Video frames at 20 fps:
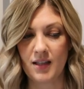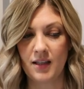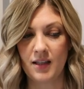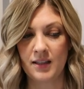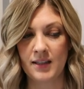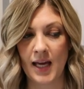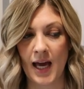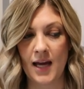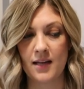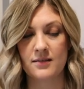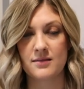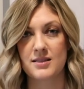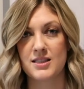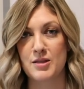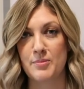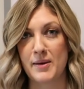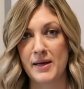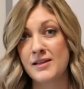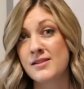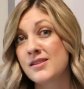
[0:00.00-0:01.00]
again,
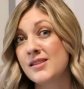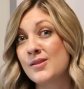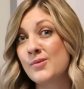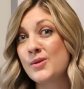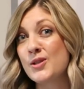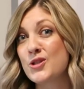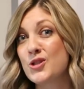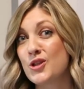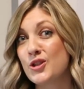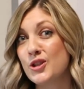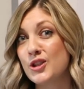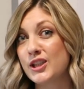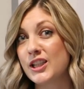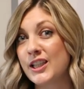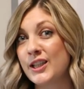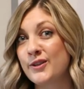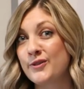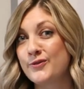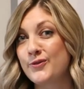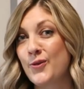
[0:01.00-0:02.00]
depends on what you're
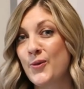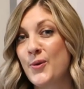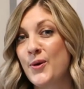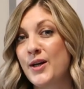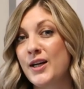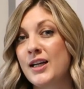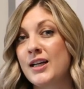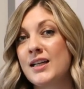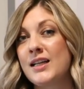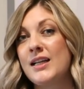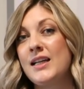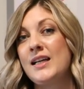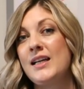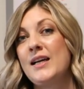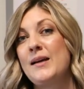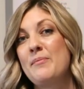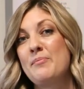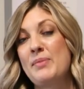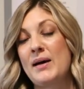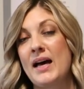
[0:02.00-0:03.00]
looking for,
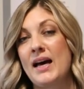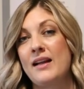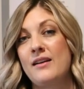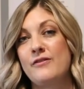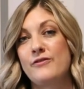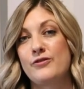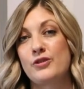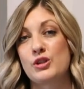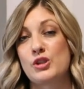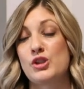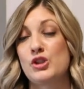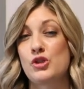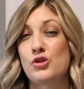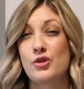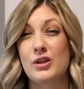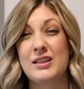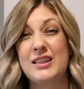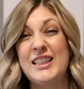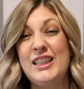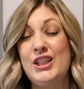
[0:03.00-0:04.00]
but for
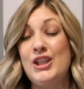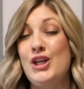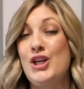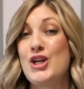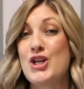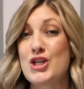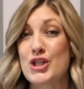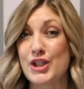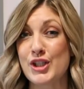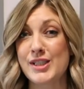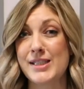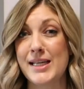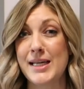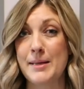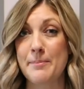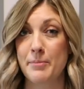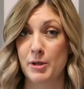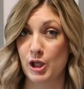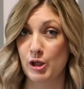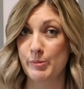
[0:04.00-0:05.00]
strictly
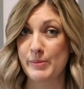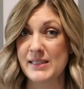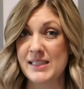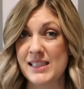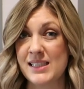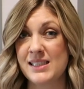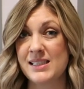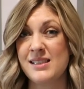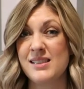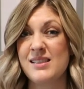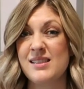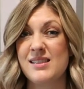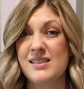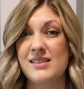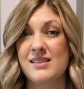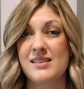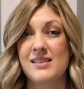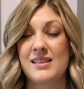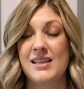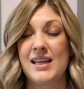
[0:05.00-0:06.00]
nursing
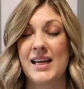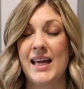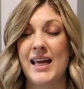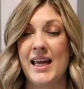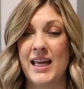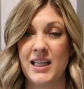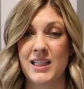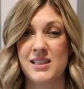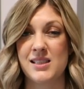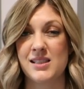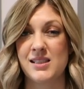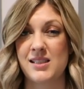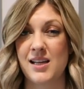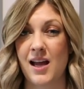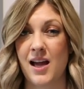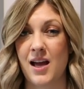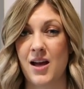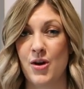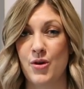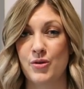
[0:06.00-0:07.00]
purposes, hands
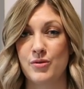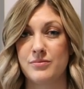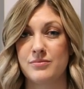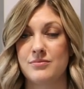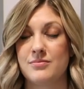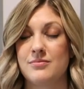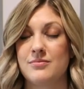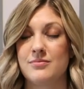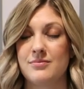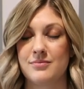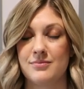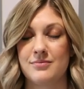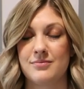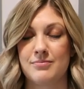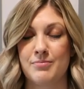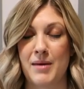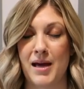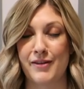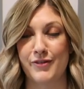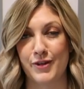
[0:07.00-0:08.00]
down,
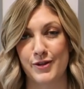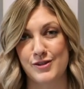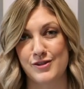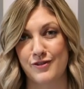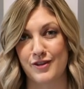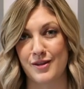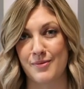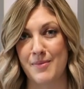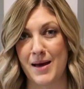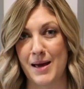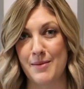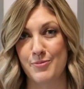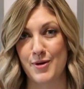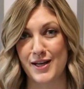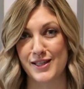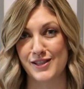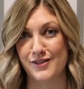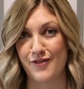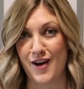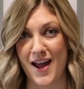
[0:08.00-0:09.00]
my vote's for the My
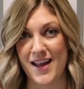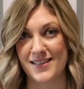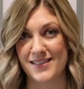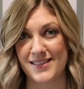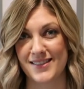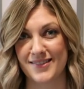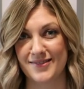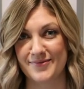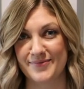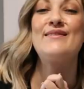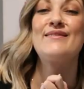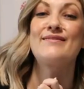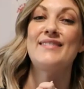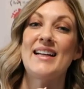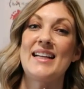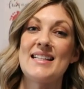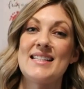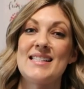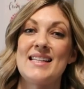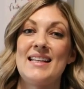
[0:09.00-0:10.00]
Brestfriend. All
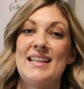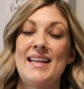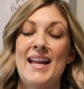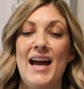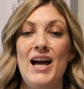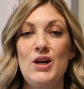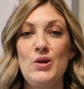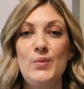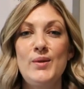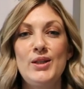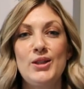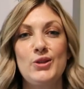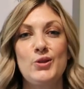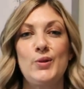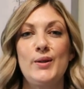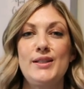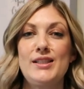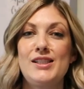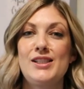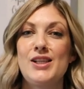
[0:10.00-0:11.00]
right, now we are
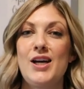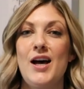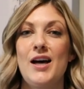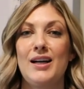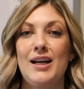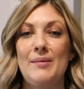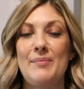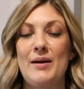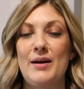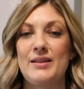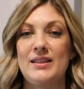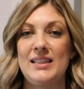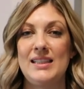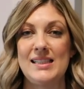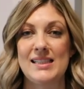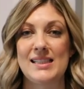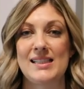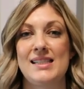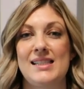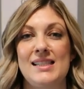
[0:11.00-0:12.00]
going to talk about the
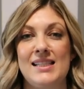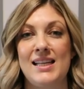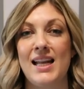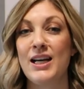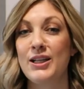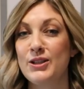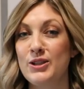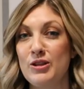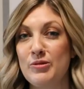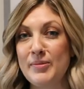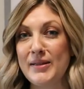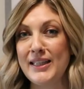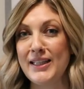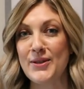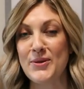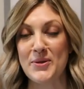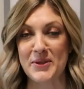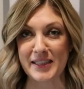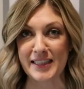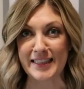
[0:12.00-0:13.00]
Snuggle Me
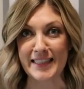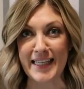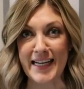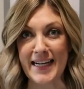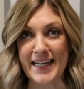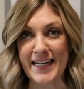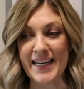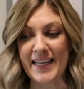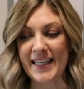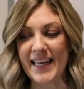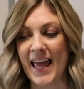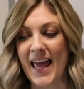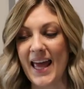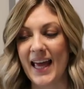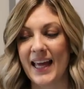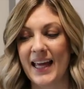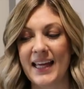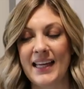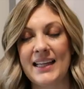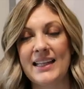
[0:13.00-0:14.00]
Organic
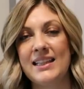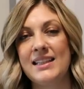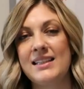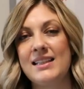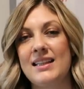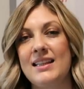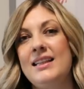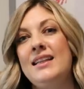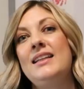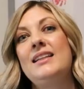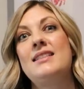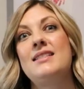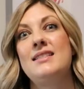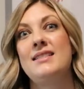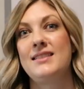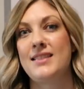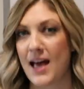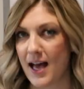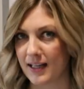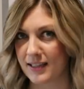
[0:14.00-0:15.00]
and the
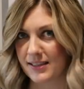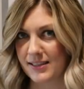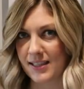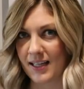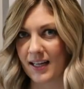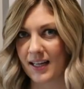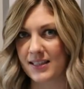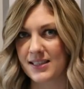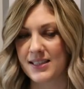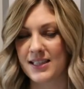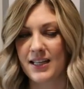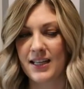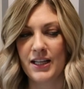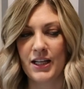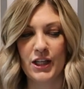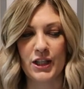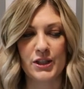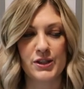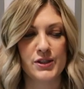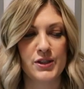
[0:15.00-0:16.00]
Dockatot.
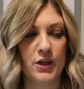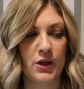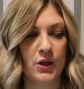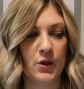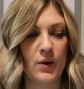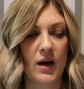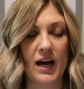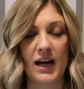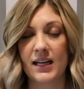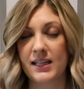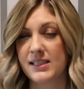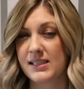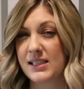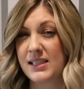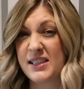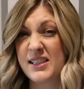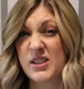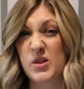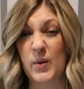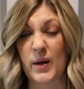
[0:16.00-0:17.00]
So I see
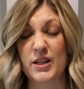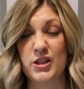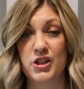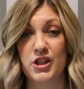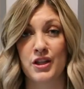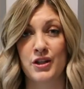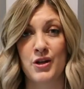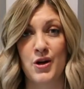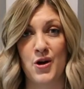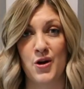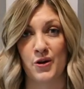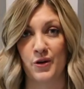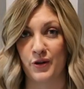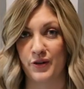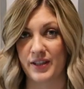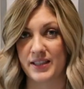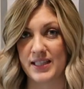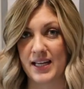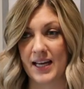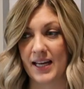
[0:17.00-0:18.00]
this question all
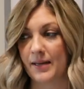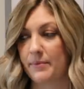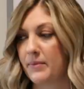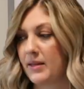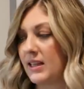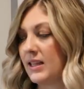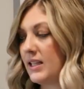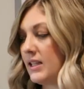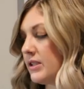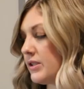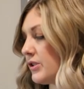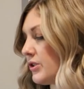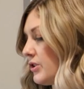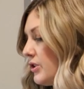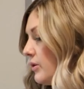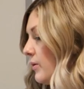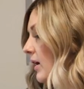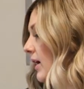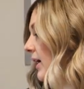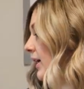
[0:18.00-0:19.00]
the time. These
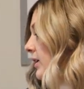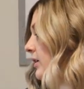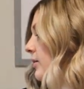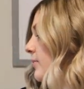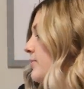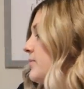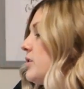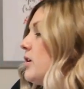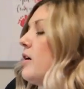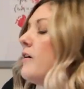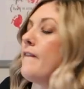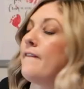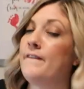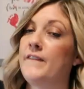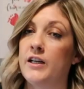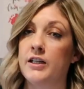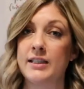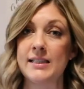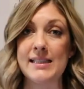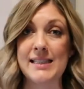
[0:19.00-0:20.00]
two items are
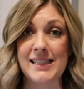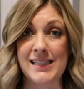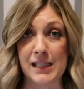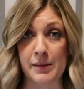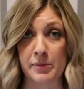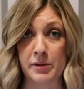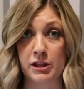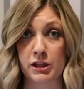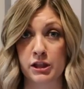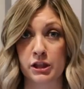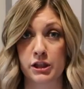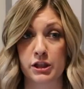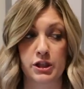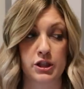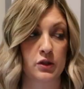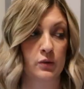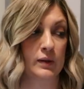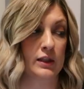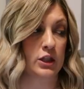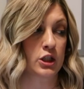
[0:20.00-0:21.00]
very similar
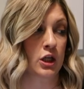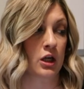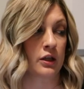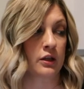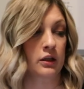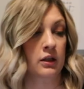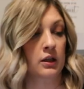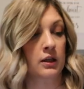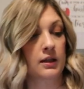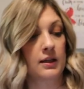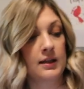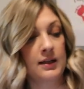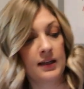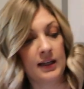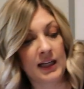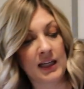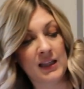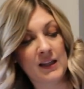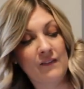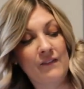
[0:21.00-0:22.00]
to each other
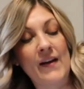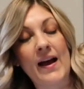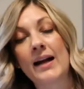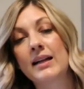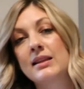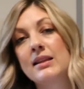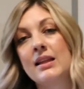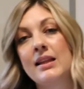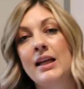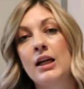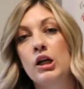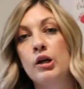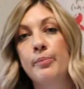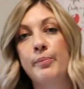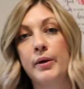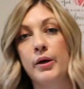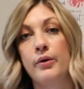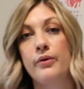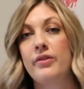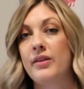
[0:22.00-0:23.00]
in the fact that they are
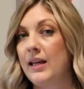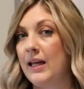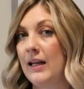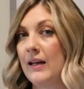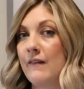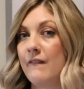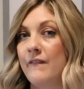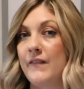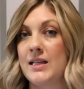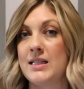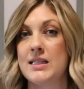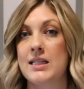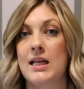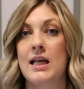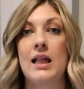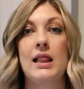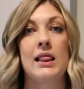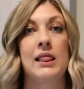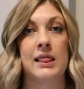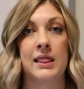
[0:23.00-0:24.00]
both infant
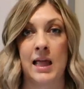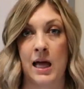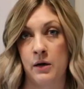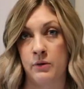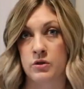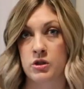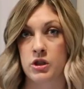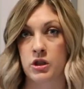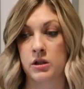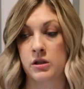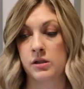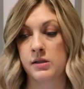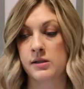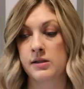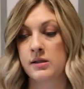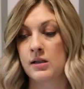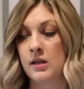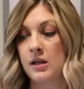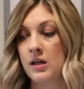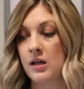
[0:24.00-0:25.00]

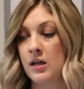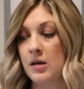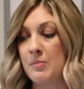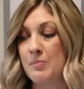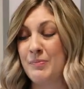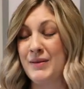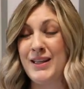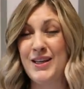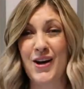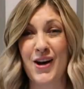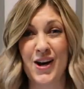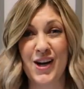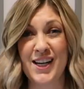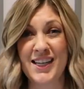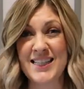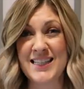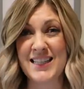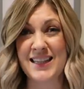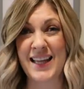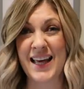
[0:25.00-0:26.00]
loungers. Beyond